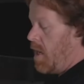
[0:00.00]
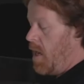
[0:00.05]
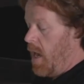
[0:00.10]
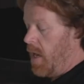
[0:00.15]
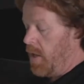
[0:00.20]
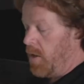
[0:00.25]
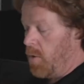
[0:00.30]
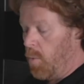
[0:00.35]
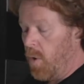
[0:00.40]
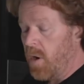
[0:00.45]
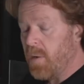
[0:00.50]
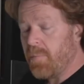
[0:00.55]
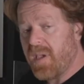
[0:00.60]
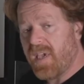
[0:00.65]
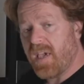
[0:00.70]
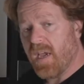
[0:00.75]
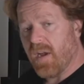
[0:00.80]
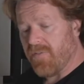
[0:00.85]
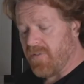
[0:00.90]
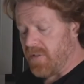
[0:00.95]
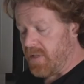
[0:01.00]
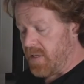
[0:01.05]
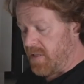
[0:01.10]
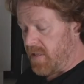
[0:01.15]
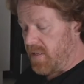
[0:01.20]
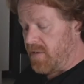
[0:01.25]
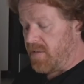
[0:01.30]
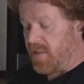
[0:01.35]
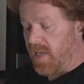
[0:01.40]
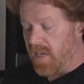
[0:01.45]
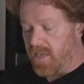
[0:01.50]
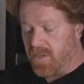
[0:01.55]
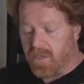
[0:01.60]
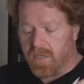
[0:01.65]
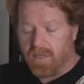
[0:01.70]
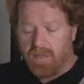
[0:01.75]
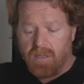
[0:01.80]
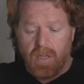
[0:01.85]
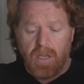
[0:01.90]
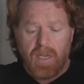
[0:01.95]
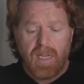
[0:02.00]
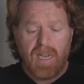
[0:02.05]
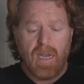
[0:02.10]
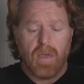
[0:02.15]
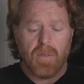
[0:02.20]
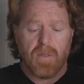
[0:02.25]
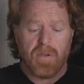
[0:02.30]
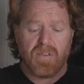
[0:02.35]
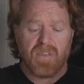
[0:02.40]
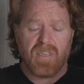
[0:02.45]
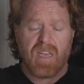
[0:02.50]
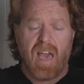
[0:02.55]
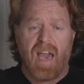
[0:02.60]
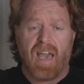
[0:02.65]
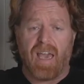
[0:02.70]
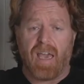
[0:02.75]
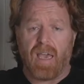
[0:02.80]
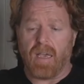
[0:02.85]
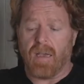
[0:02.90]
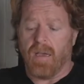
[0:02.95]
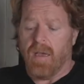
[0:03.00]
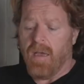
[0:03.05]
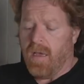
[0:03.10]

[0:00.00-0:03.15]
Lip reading: And you want to be careful at this stage because look at how they're sagging.